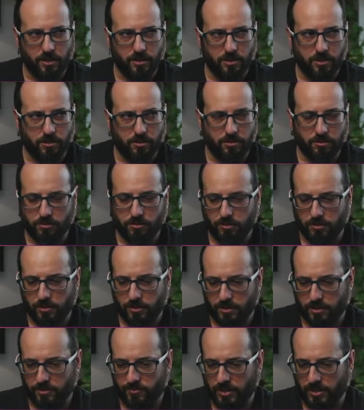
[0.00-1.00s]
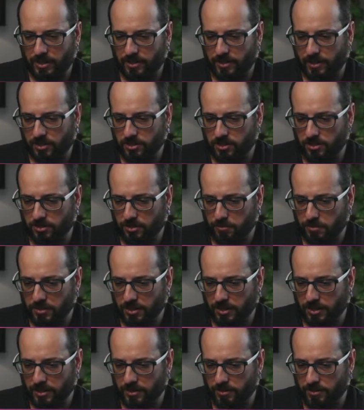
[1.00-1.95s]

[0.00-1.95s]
do the validation loops again.